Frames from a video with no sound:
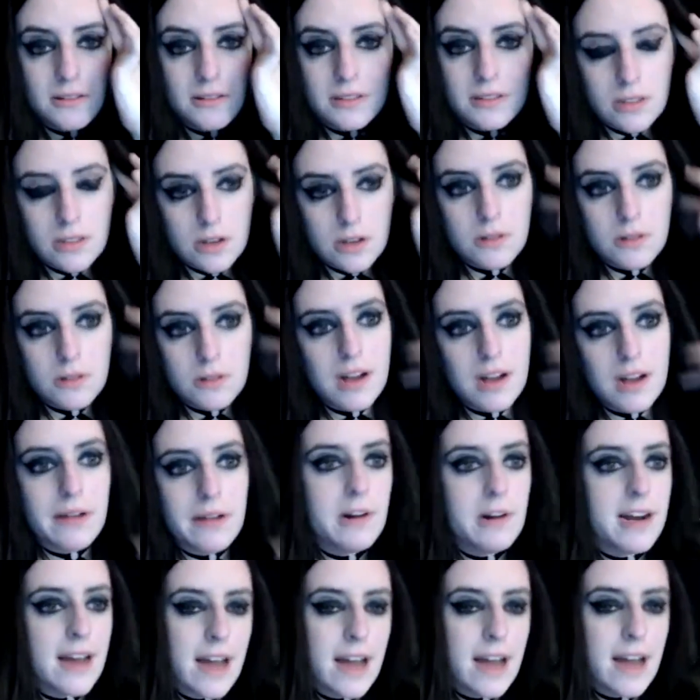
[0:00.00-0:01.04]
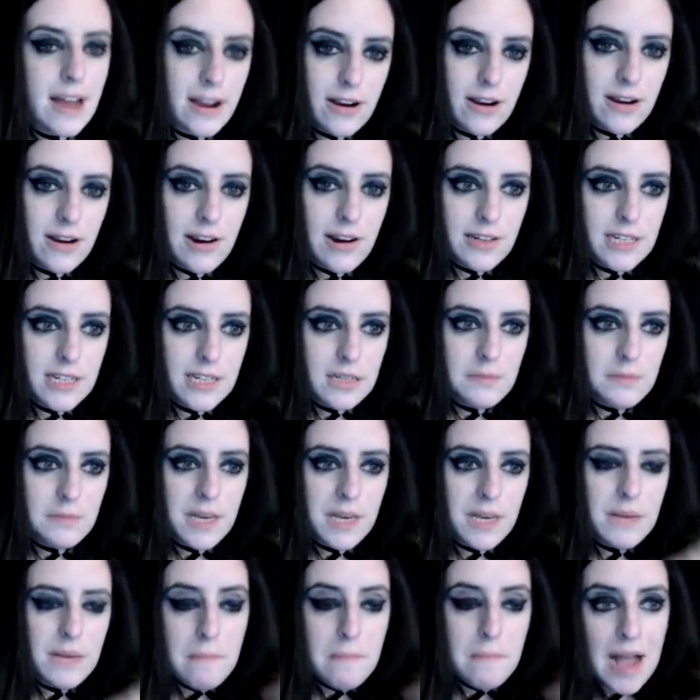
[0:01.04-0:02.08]
So I want to hire her to
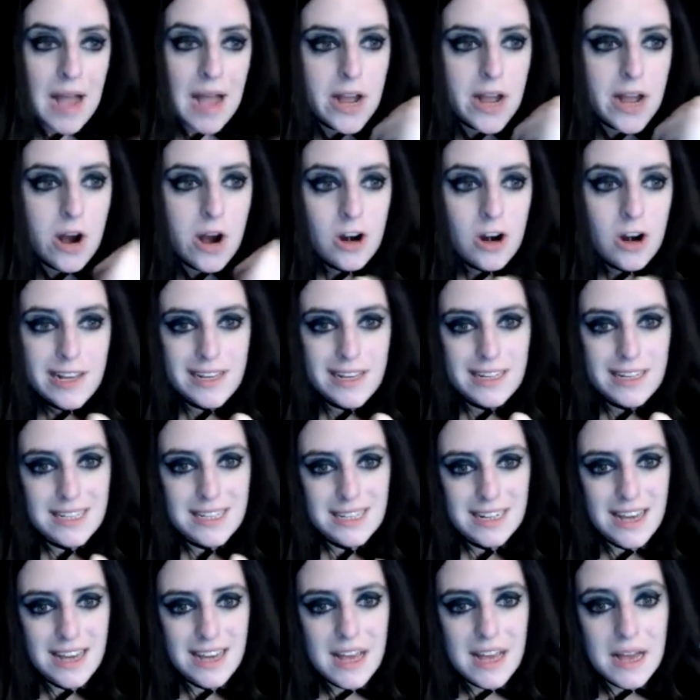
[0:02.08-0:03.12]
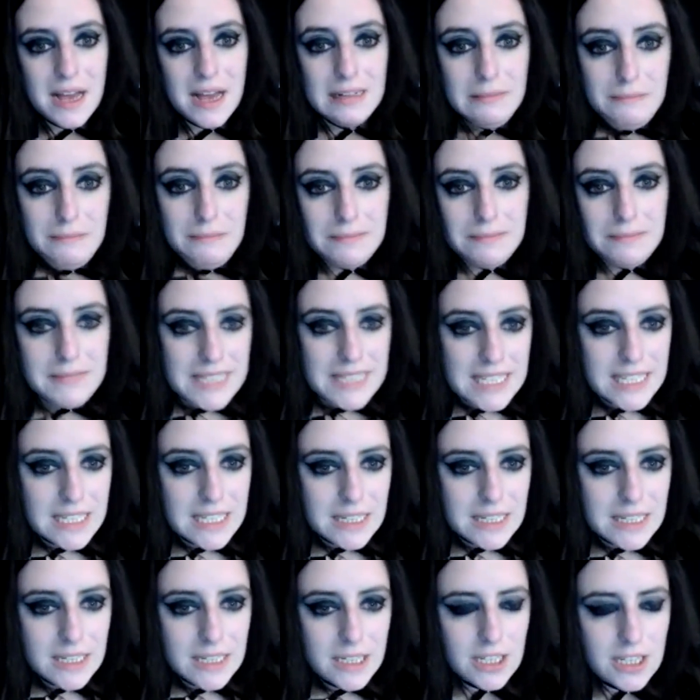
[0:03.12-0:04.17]
be my artist. My
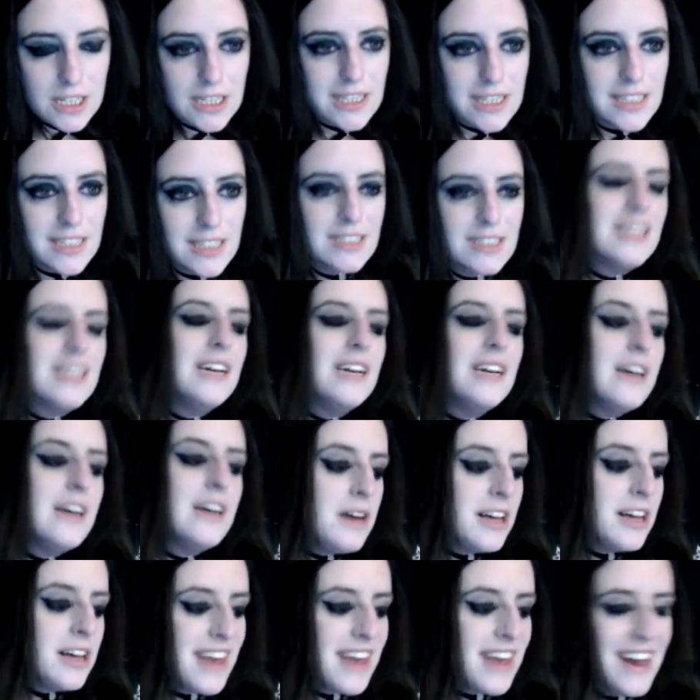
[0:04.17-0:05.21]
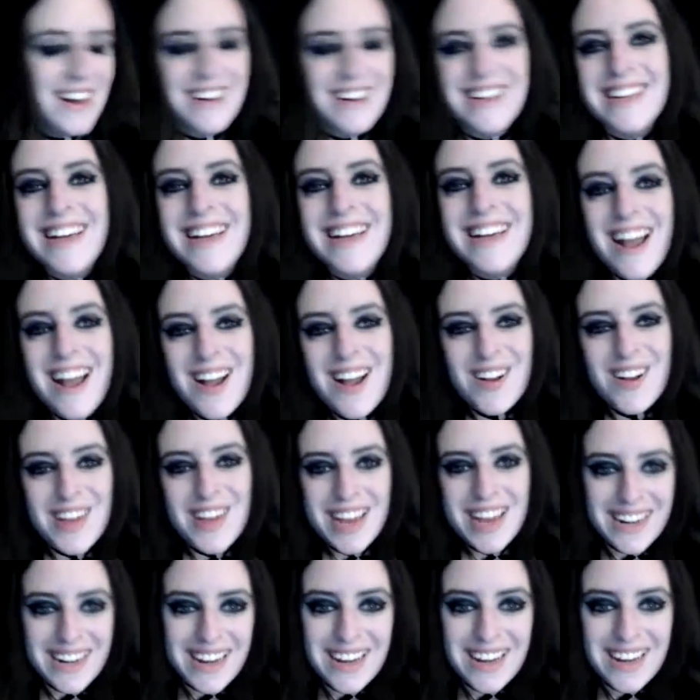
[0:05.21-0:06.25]
artist. Okay,
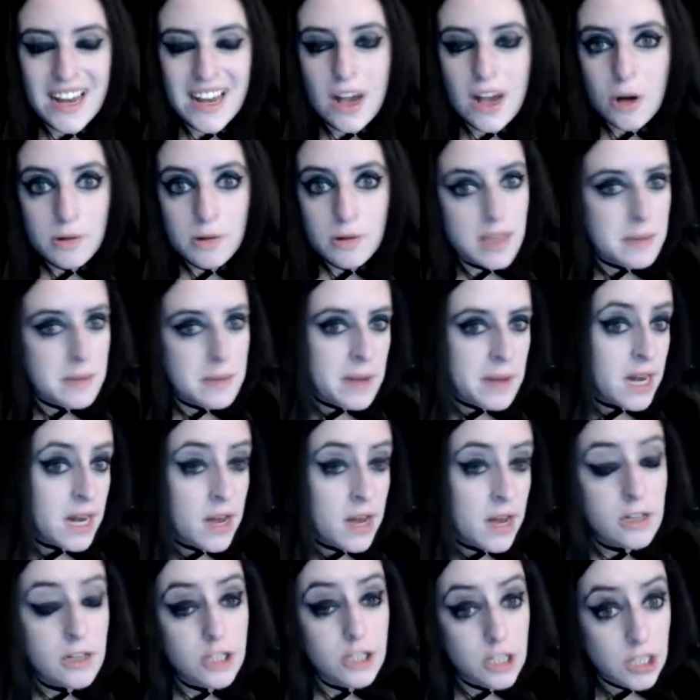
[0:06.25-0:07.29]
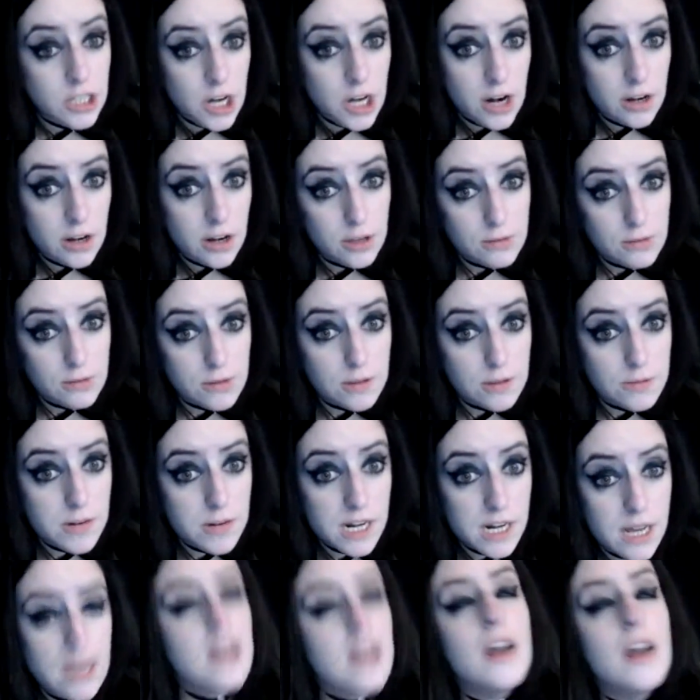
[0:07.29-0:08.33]
not only mine. I'll share you,
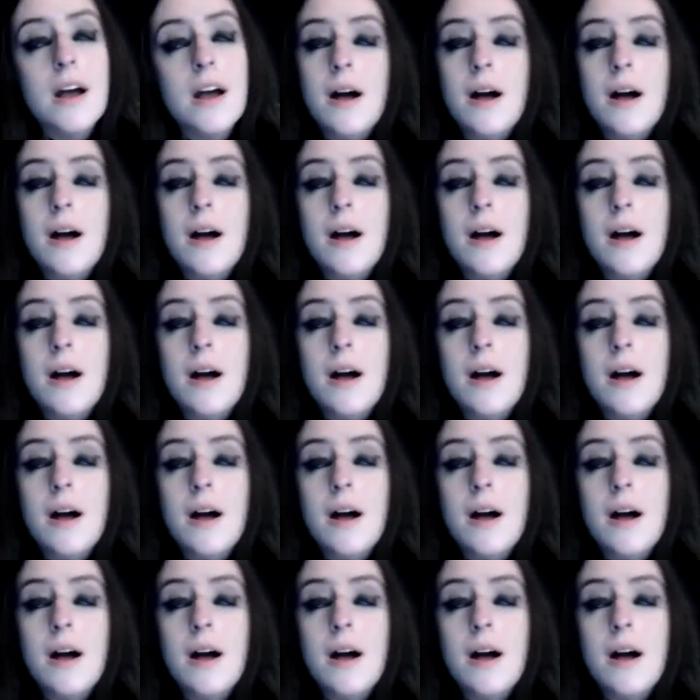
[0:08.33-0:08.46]
sweetie.